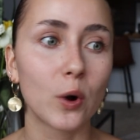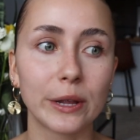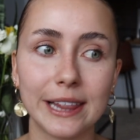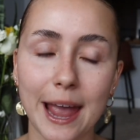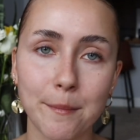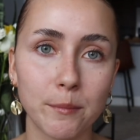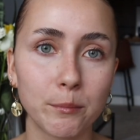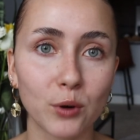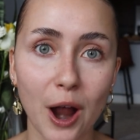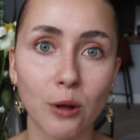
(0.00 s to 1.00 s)
or lam
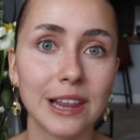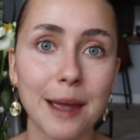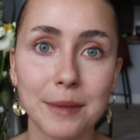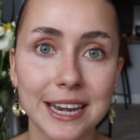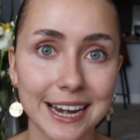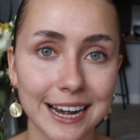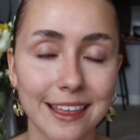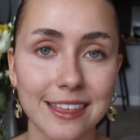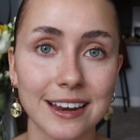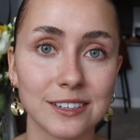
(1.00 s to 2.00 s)
brow
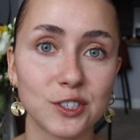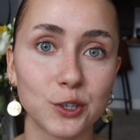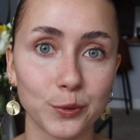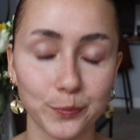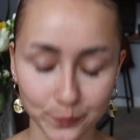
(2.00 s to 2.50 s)
laminating things do.